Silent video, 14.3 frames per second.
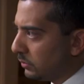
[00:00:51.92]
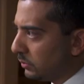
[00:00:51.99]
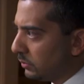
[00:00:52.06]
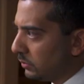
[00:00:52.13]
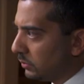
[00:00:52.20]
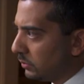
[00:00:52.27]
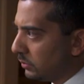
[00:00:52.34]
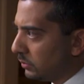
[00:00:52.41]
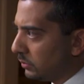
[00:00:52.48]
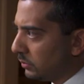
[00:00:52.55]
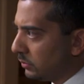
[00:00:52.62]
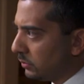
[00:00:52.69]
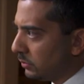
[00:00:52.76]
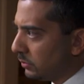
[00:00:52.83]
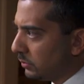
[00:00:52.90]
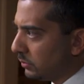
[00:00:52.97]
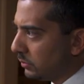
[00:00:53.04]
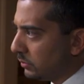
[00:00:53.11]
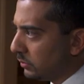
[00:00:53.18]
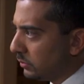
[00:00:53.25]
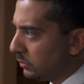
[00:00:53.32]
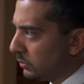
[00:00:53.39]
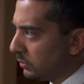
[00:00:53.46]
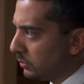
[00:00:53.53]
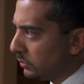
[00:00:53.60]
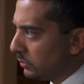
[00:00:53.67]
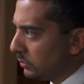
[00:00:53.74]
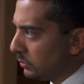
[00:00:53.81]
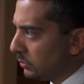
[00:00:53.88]

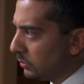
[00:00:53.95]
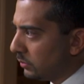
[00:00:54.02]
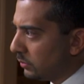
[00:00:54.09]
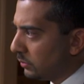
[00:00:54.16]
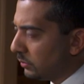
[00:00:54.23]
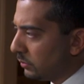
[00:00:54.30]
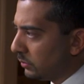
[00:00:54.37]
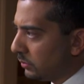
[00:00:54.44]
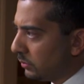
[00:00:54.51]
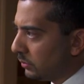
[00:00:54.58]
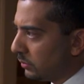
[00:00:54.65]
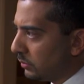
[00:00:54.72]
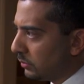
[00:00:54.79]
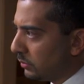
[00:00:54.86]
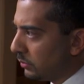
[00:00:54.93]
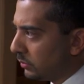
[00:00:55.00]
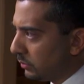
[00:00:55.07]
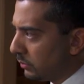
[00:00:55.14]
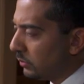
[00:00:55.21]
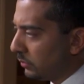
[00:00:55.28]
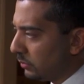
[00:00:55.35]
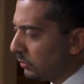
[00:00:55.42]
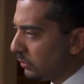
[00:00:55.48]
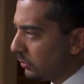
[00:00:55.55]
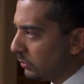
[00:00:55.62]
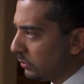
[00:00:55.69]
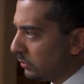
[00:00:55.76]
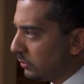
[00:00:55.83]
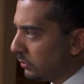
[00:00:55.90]

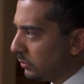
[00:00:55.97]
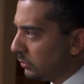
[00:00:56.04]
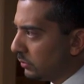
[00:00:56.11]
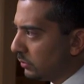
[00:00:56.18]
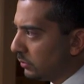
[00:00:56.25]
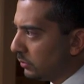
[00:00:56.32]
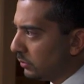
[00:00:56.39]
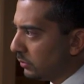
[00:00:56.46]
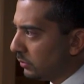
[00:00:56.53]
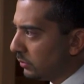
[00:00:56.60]
This person isn't speaking.